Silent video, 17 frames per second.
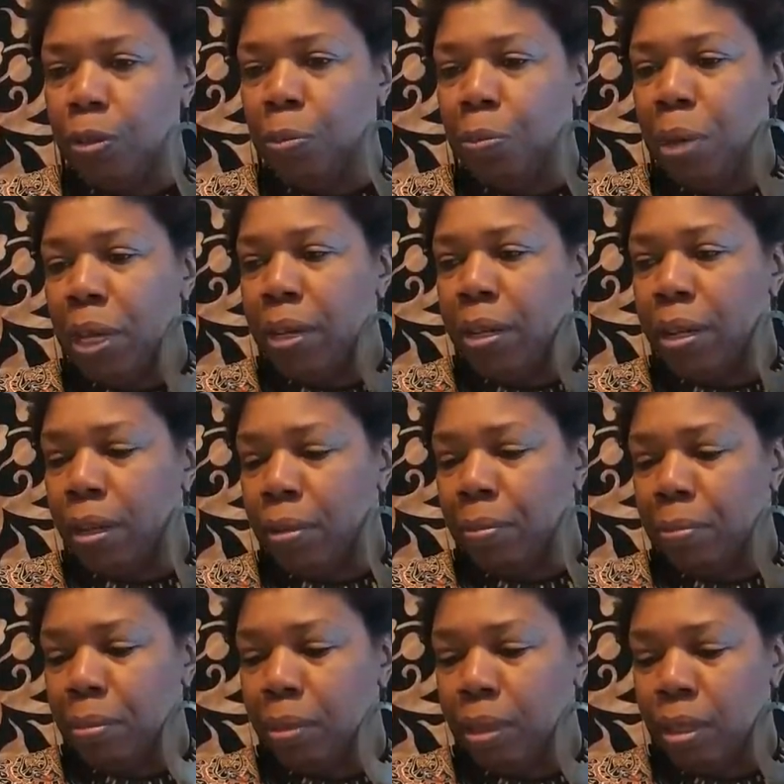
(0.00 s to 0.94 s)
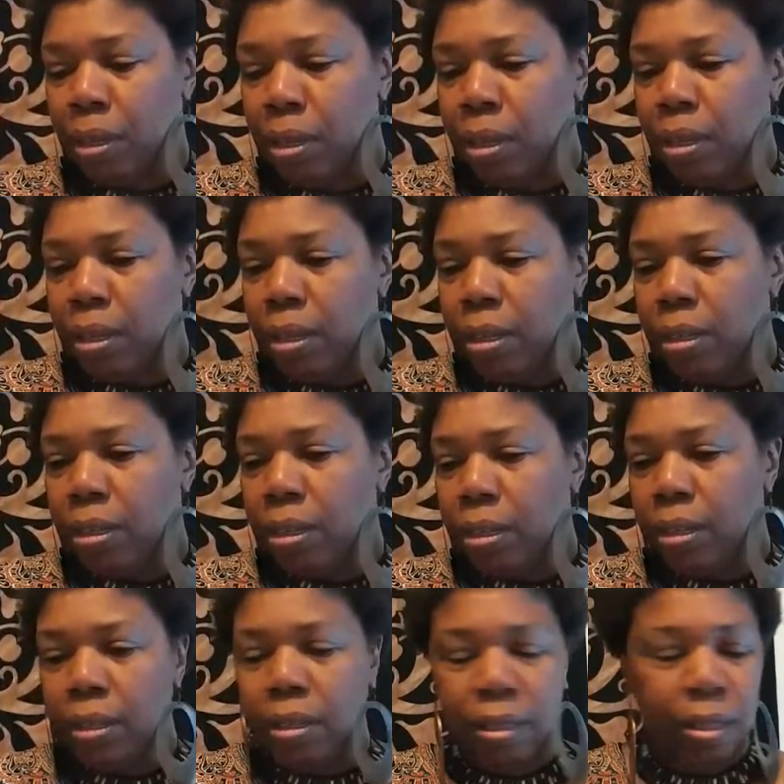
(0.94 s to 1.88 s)
makeup
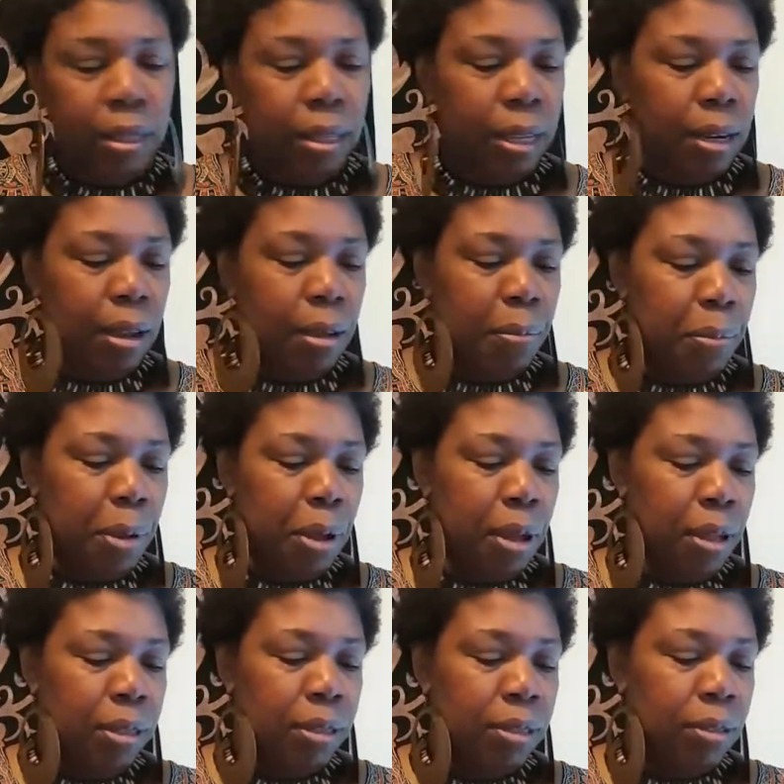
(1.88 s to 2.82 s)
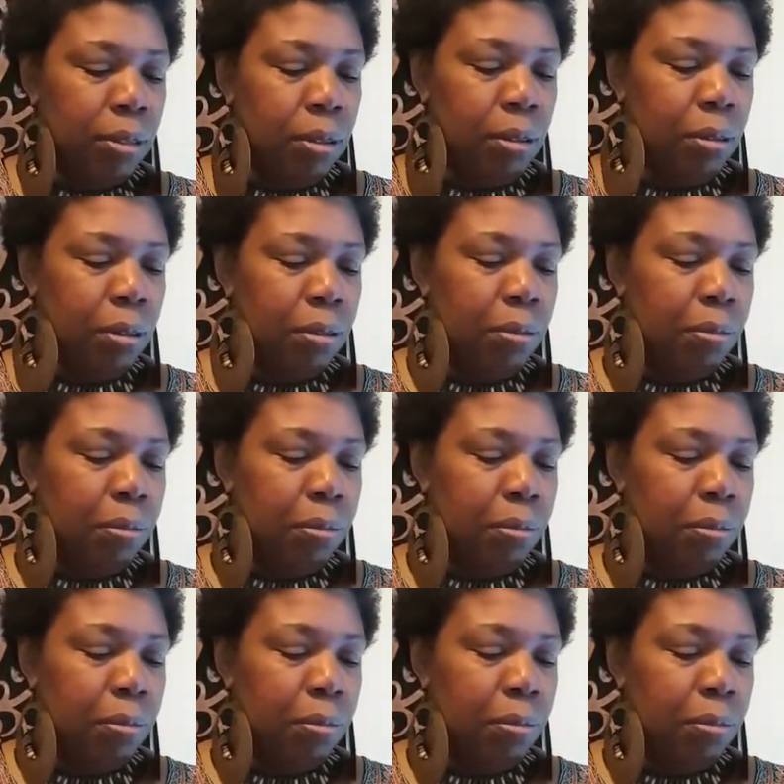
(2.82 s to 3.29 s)
that I bought. So,